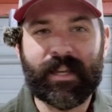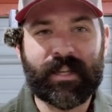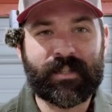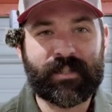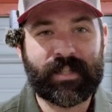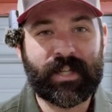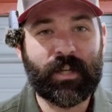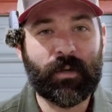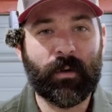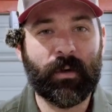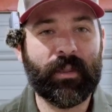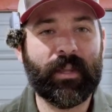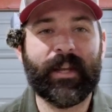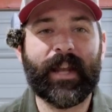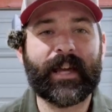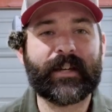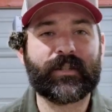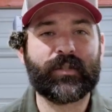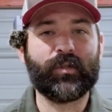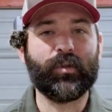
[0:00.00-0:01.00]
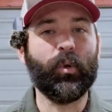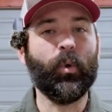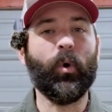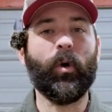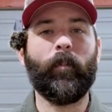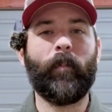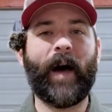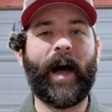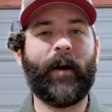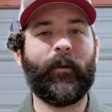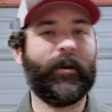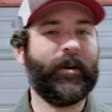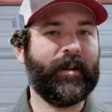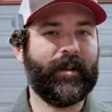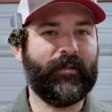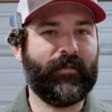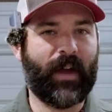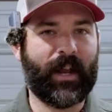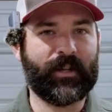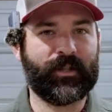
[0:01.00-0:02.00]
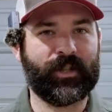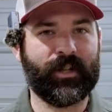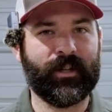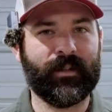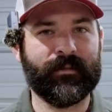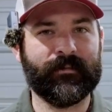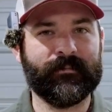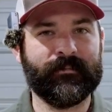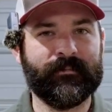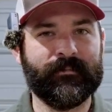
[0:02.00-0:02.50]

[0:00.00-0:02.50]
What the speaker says: See you in the next tool-powered adventure.